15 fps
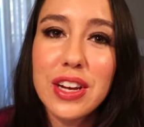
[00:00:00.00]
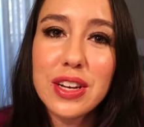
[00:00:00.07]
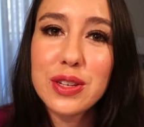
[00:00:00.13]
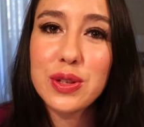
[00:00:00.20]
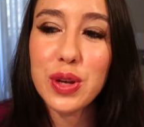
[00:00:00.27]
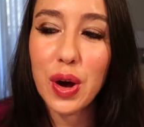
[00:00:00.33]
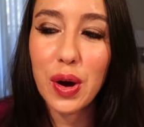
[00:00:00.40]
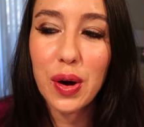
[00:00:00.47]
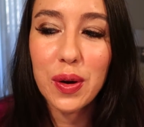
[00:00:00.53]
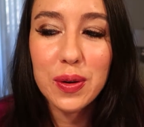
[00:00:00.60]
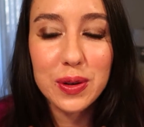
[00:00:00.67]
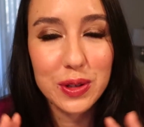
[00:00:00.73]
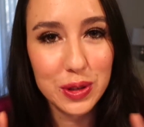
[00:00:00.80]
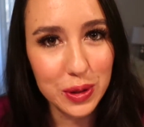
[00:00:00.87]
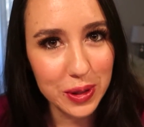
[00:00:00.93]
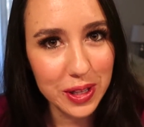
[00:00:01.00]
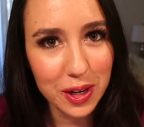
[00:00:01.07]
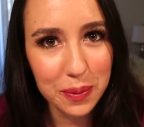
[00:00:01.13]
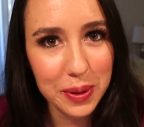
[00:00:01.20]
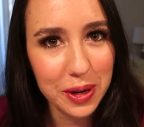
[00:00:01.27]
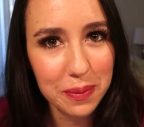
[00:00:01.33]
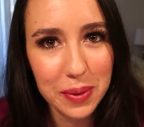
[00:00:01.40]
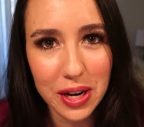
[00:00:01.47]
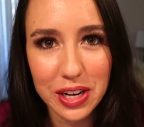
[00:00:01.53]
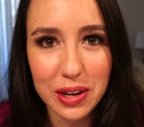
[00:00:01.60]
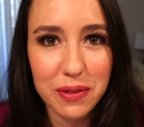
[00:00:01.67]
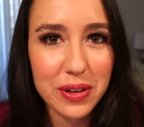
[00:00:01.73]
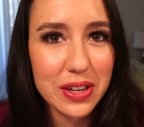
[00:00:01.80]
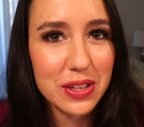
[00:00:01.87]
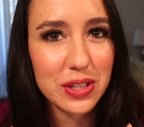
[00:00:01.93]
So do a little bit of market
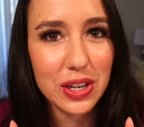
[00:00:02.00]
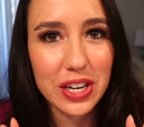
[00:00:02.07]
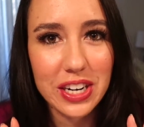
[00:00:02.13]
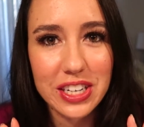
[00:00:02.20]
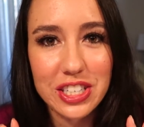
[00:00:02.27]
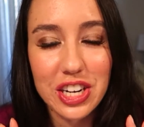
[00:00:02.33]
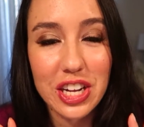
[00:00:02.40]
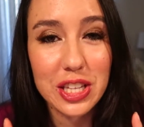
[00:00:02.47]
research.